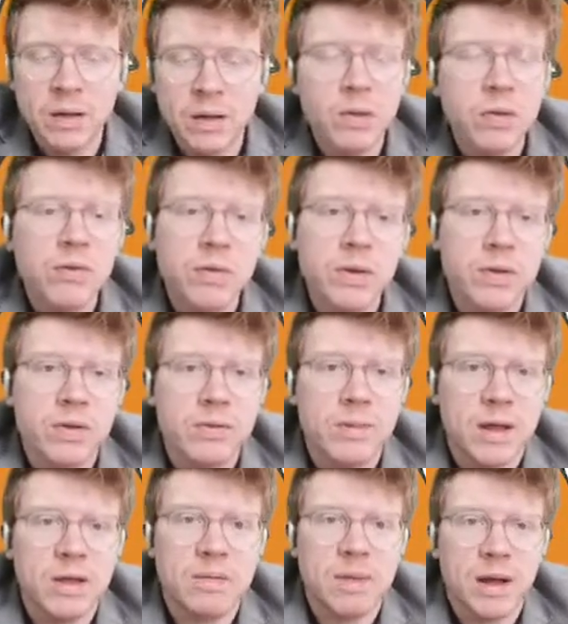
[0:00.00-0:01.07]
Don't stress too
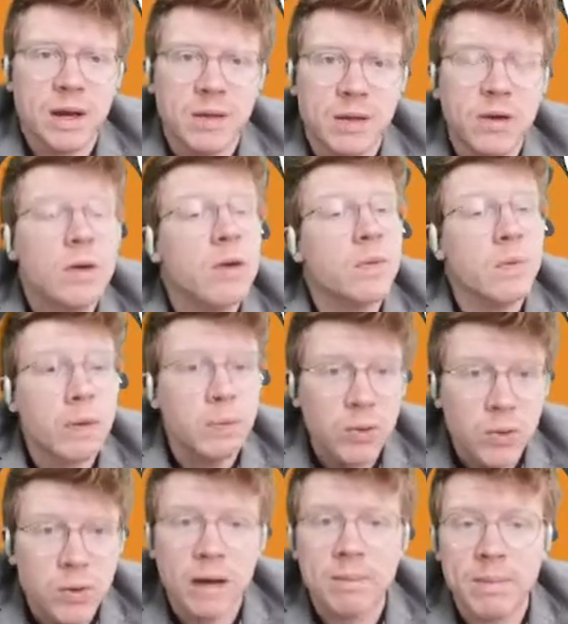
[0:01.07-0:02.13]
much about it though, because we
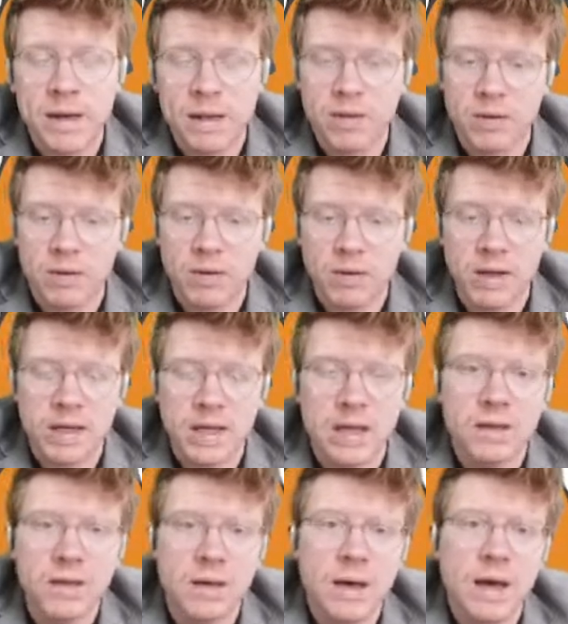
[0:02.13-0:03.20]
will come back to those
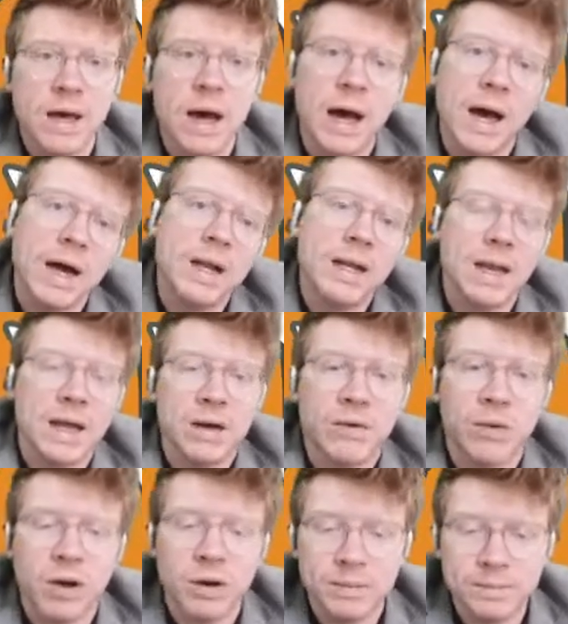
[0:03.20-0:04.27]
ideas
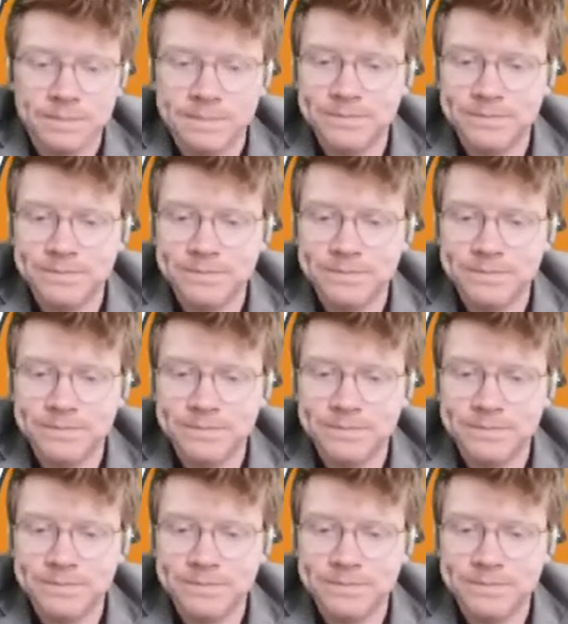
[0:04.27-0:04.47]
later on.